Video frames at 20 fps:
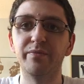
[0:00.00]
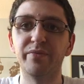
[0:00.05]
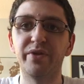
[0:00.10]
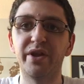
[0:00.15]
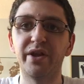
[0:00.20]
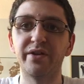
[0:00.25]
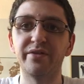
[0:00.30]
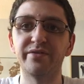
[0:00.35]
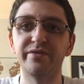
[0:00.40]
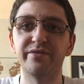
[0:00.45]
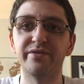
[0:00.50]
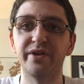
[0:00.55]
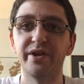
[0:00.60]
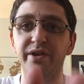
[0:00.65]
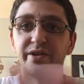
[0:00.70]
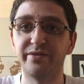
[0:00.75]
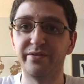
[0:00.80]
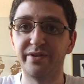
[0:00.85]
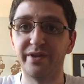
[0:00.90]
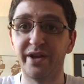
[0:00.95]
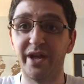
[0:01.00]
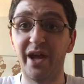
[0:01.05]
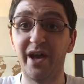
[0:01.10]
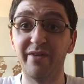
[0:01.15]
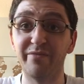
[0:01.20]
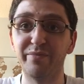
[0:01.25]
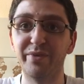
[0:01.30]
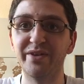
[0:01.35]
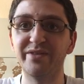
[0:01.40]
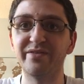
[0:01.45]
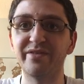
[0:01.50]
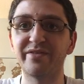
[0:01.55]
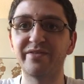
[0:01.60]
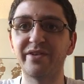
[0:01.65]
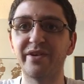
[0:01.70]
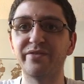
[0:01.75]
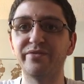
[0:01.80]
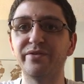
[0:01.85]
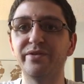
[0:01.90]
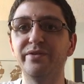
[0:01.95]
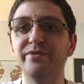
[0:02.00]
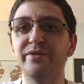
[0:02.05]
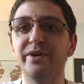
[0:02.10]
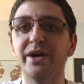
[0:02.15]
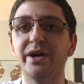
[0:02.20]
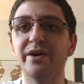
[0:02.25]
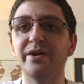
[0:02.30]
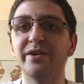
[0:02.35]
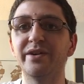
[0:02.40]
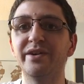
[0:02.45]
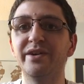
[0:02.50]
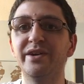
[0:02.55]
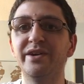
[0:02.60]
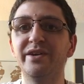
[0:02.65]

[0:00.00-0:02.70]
cases that have been successfully fired.